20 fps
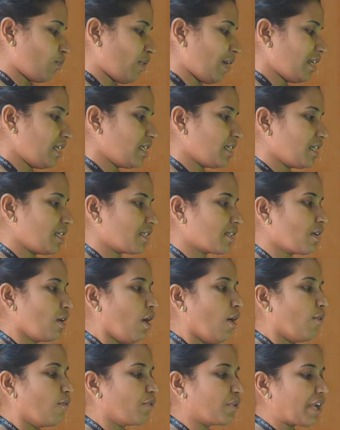One is
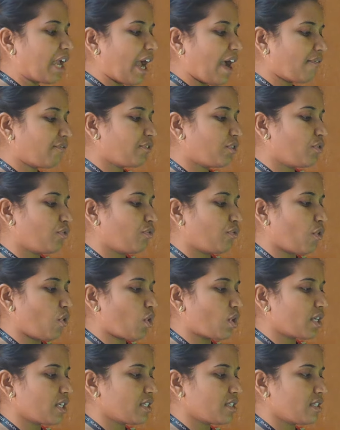we have to
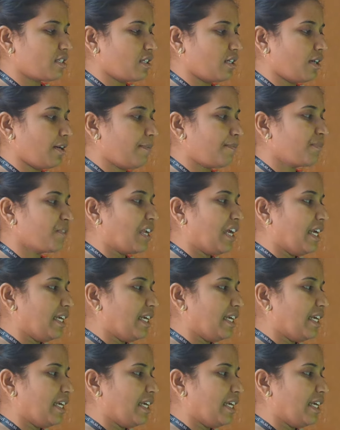focus the